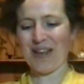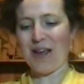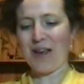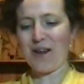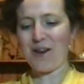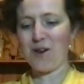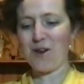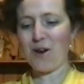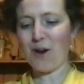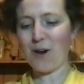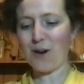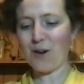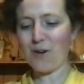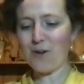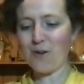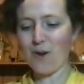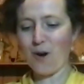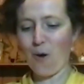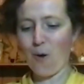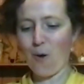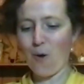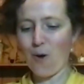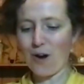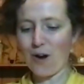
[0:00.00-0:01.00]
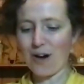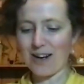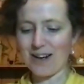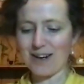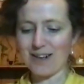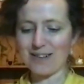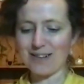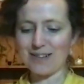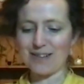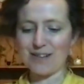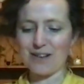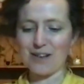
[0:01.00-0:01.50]
Not
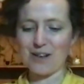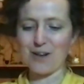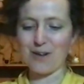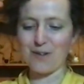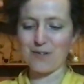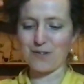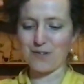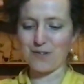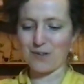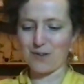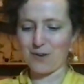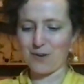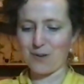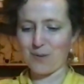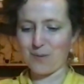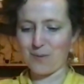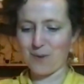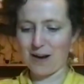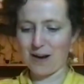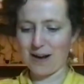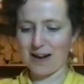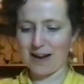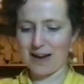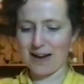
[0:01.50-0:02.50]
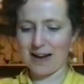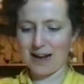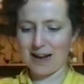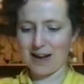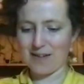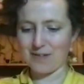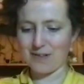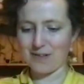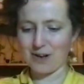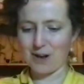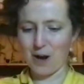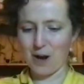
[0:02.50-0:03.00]
organised enough to
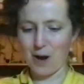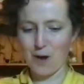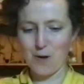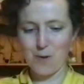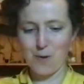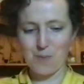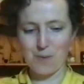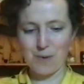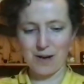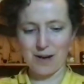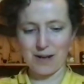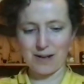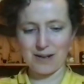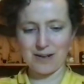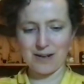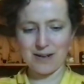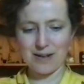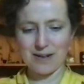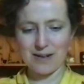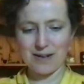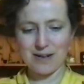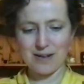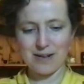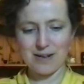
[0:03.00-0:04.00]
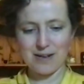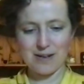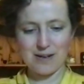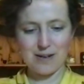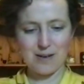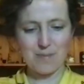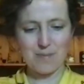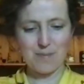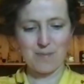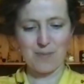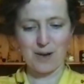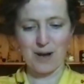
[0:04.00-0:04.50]
have it open,
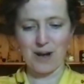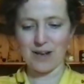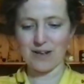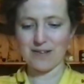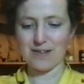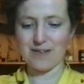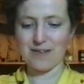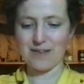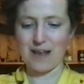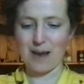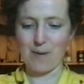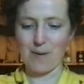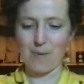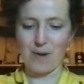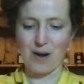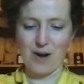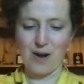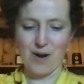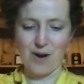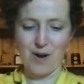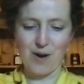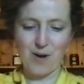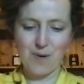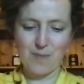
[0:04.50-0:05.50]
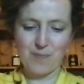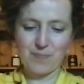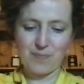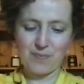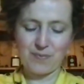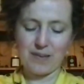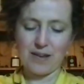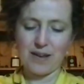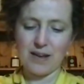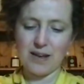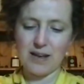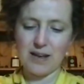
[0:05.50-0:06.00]
but there we are.
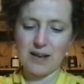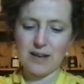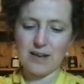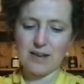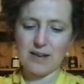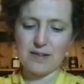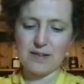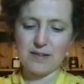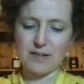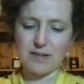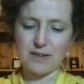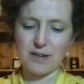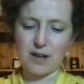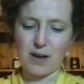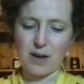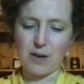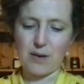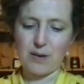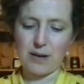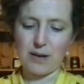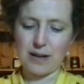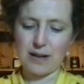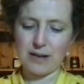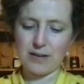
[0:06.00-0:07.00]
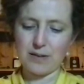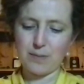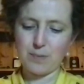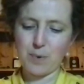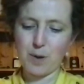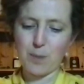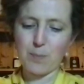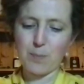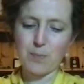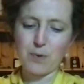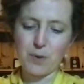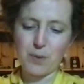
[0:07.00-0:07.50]
So let's
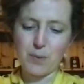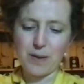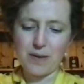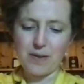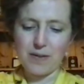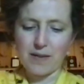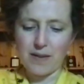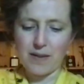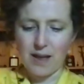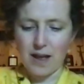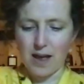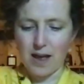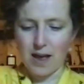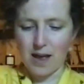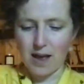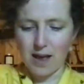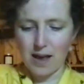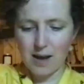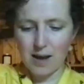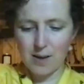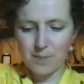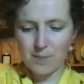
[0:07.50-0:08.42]
pop you in there,